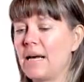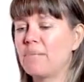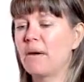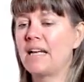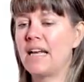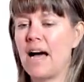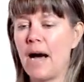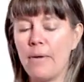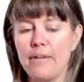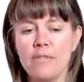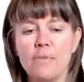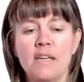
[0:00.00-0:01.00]
But now
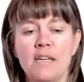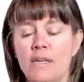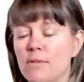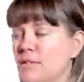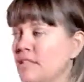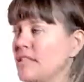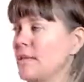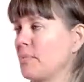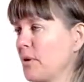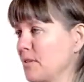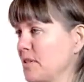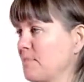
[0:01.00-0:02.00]
everybody knows the
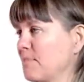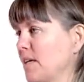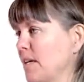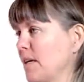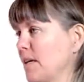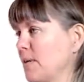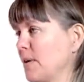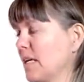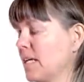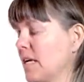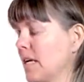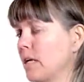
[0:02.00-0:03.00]
teapot, you know,
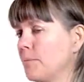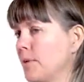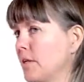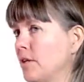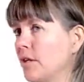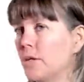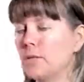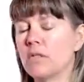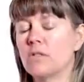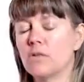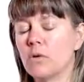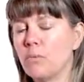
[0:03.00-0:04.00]
but you know,
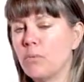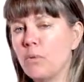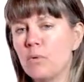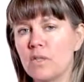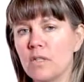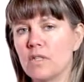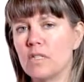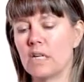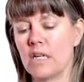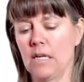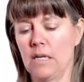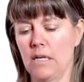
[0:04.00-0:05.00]
it's so important,
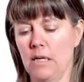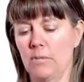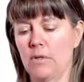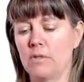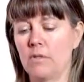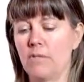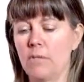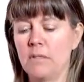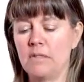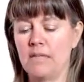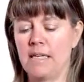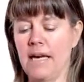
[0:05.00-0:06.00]
because if you're
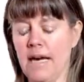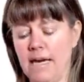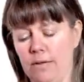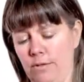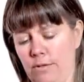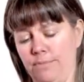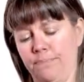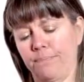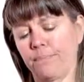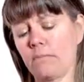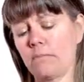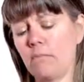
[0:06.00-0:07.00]
building a house
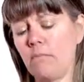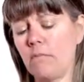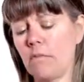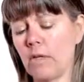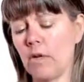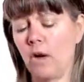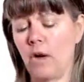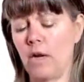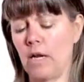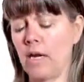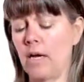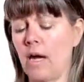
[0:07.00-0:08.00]

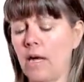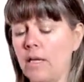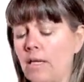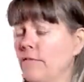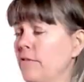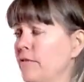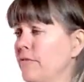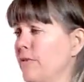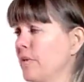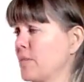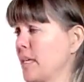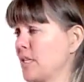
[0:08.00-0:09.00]
on an uneven
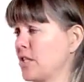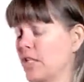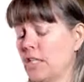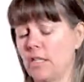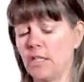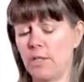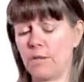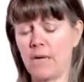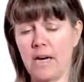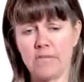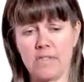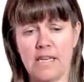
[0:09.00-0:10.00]
foundation, you know, you
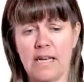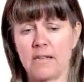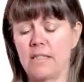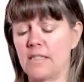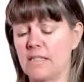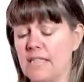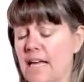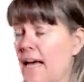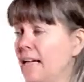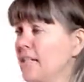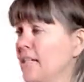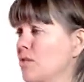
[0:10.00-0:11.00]
have sand
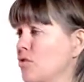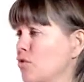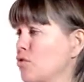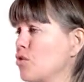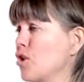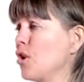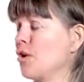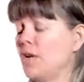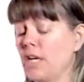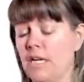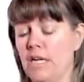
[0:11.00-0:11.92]
and it's not strong,